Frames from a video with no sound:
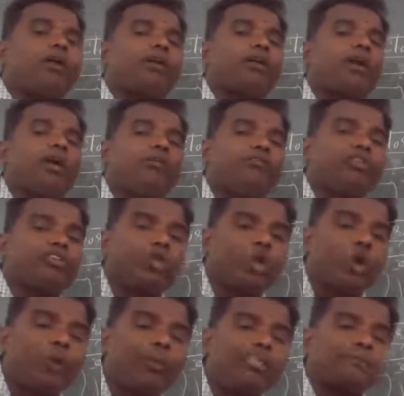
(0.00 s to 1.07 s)
which lobe is
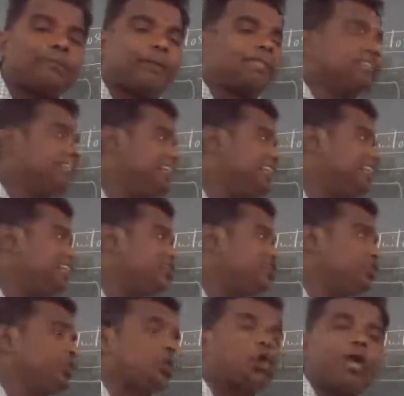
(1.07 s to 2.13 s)
present in this
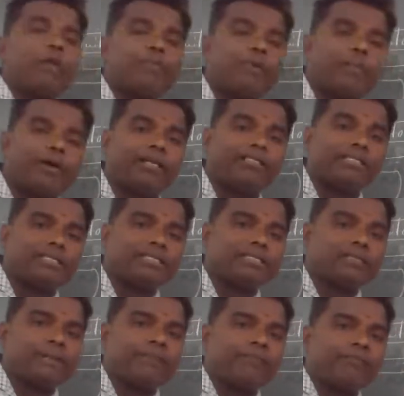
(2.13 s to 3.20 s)
neurohypophysis?
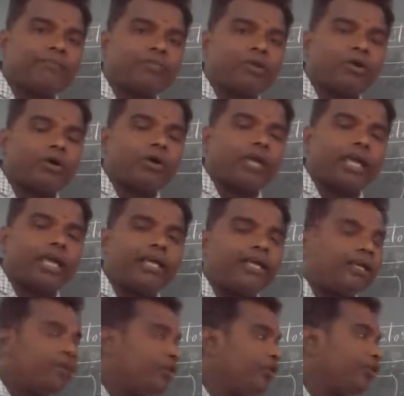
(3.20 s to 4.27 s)
Okay, in
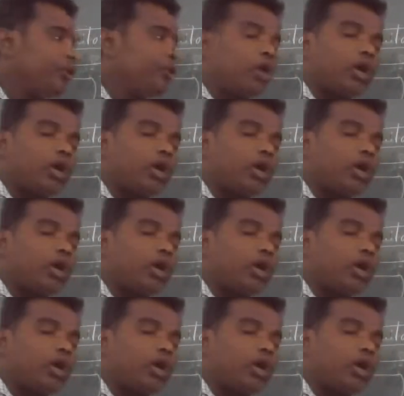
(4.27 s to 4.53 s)
the